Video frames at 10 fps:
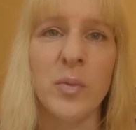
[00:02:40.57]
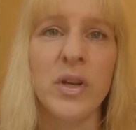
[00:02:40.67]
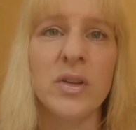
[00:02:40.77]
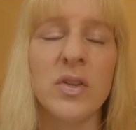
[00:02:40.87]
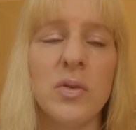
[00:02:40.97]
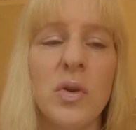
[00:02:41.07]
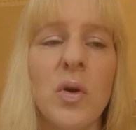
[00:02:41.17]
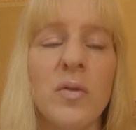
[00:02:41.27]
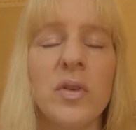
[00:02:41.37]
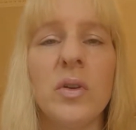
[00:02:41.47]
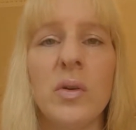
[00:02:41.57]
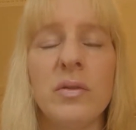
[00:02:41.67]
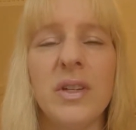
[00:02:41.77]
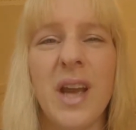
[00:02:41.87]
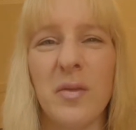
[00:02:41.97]
because you're not often going
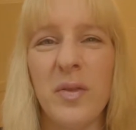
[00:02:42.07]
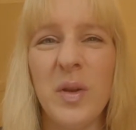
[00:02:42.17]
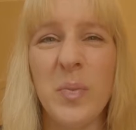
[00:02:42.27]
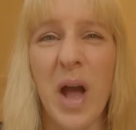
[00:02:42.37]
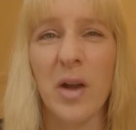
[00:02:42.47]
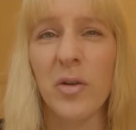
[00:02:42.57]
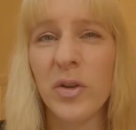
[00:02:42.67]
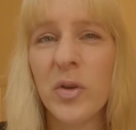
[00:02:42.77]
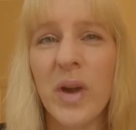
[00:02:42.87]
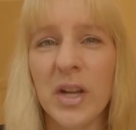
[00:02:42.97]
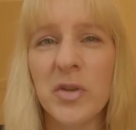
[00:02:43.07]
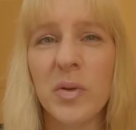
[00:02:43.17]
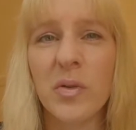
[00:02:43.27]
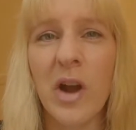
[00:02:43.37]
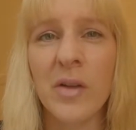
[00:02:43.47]
to get feedback on your
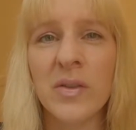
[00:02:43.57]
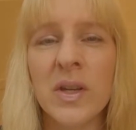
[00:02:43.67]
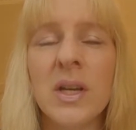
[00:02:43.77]
actual grant.